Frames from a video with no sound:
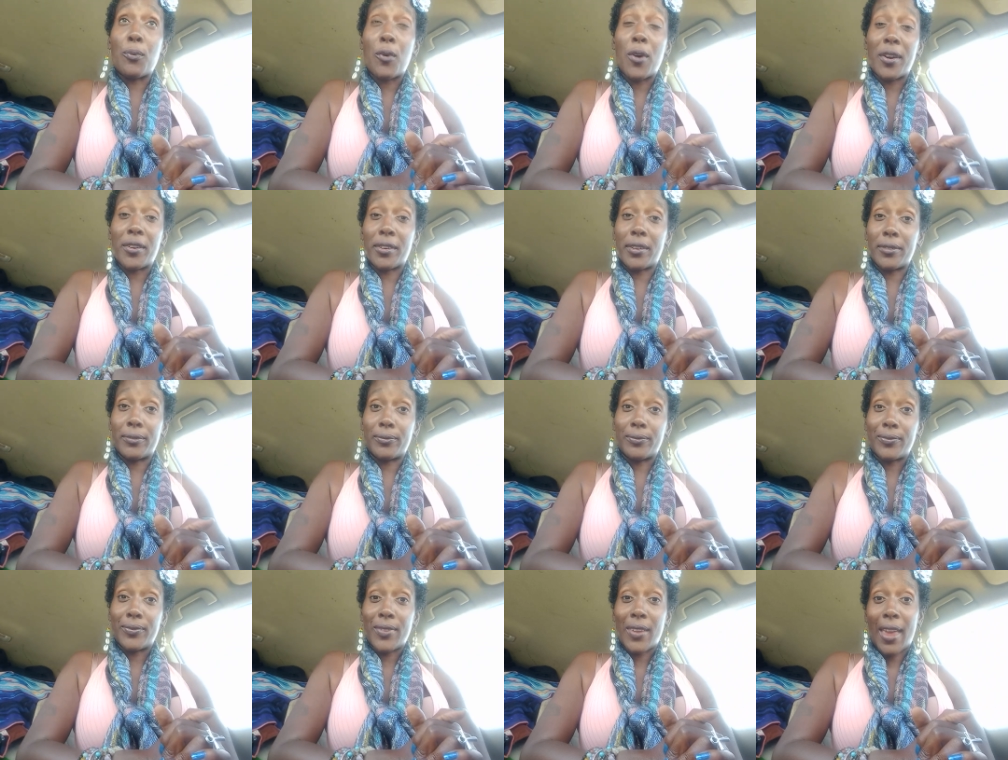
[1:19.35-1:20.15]
water
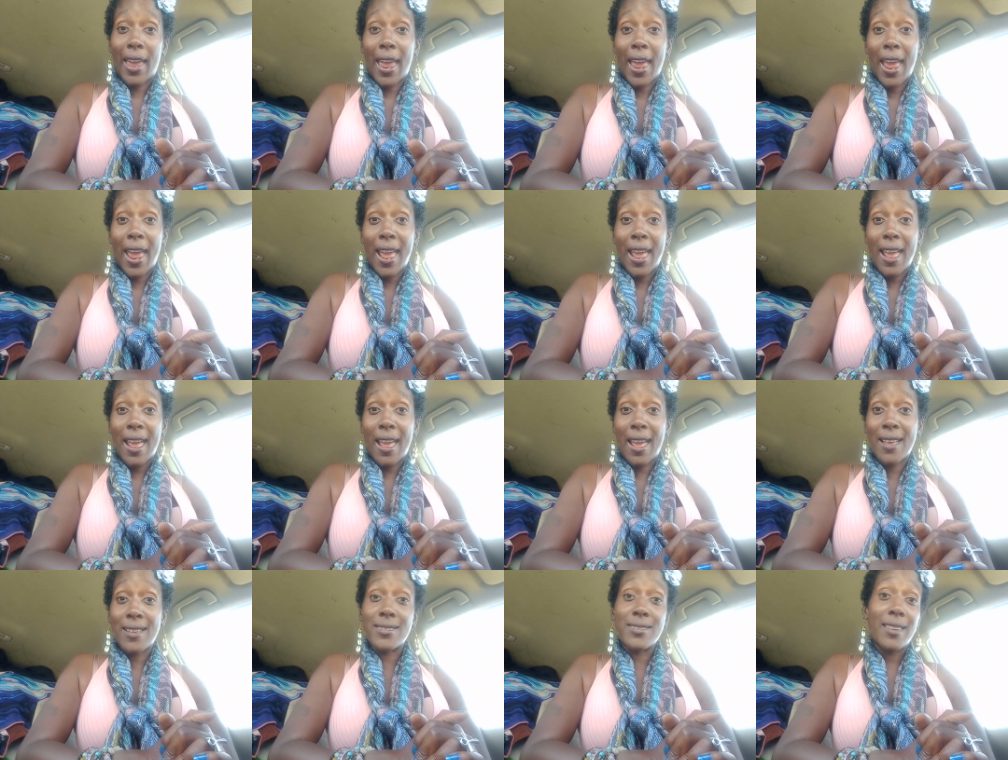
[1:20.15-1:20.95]

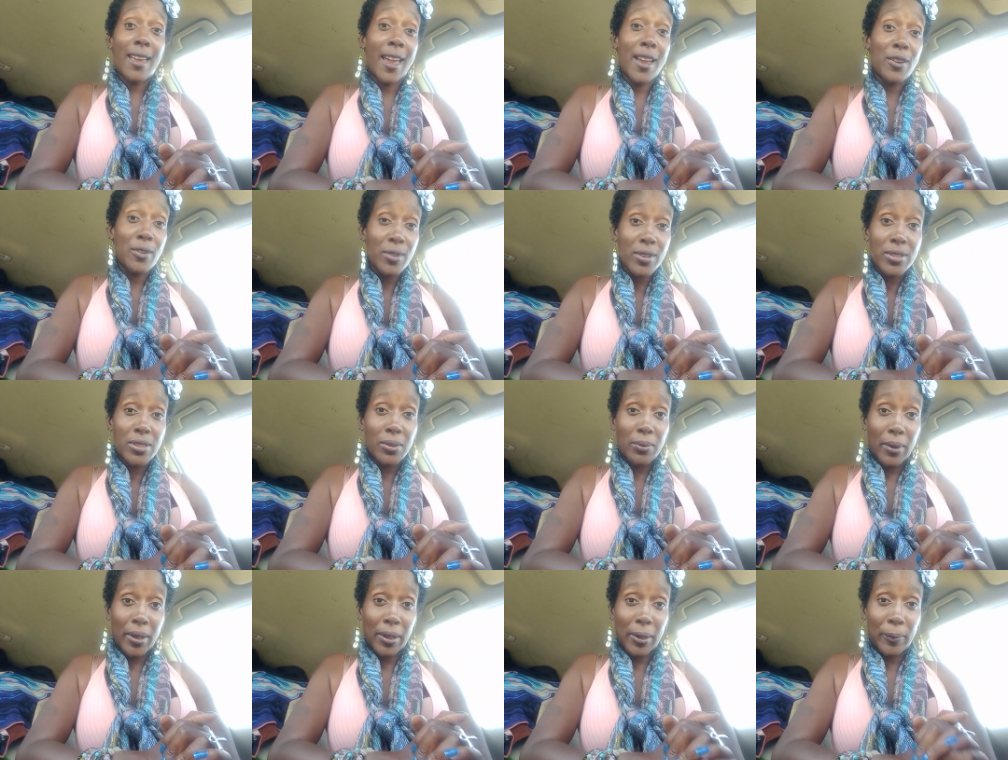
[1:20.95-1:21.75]
has a
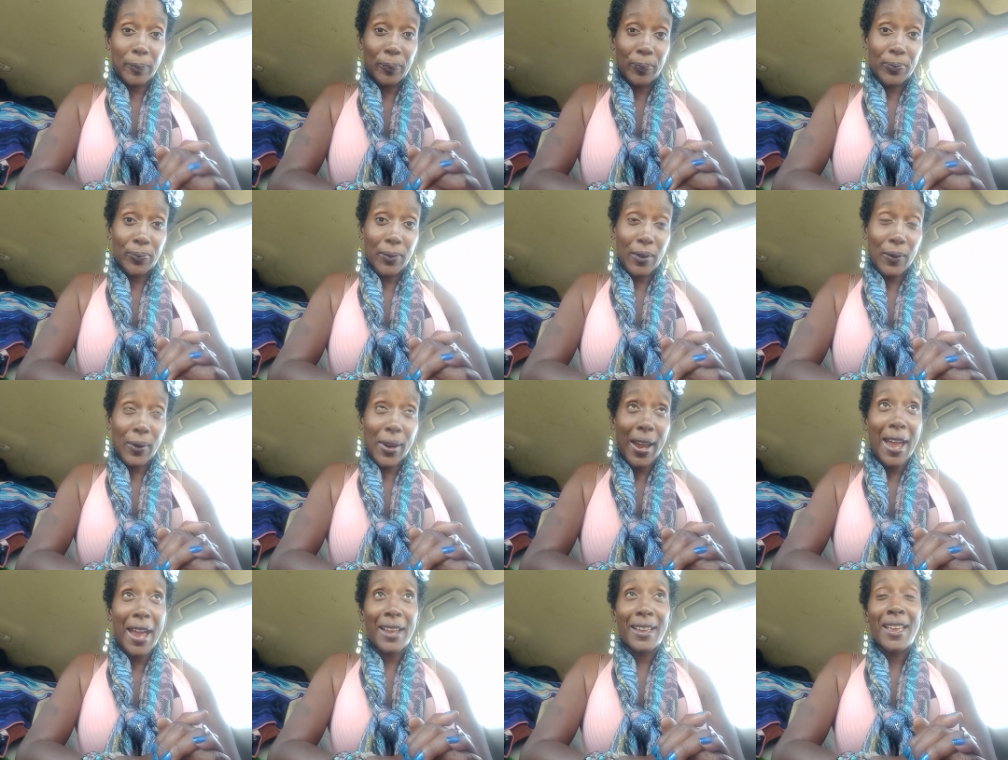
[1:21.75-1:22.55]
crystal in it,
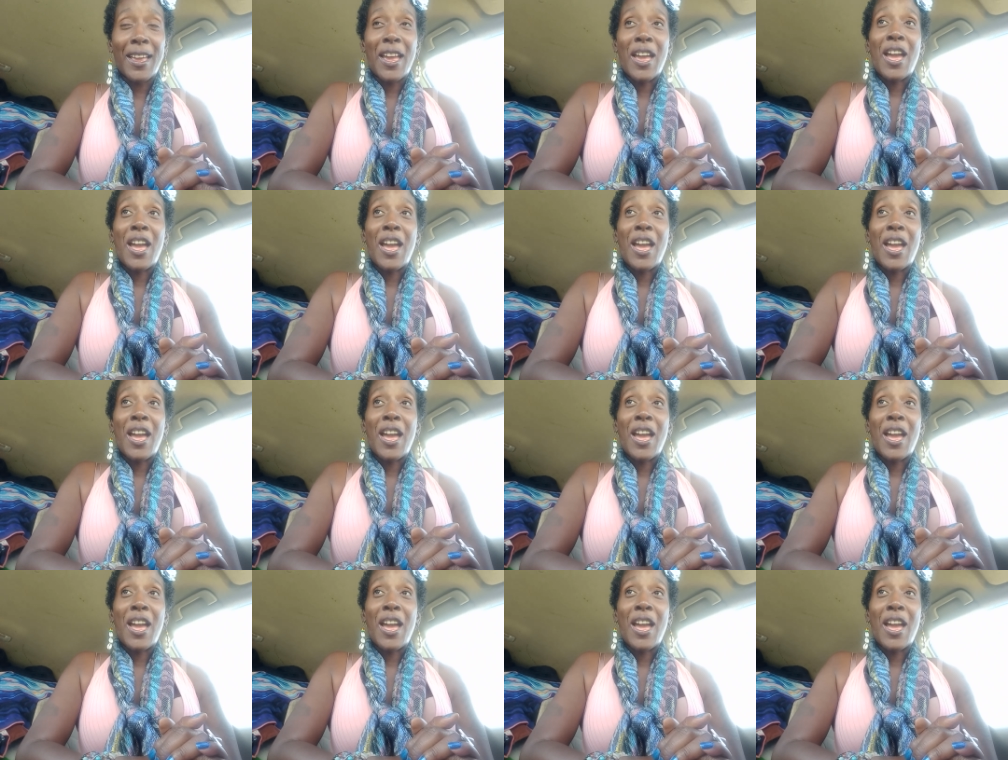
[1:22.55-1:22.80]
okay?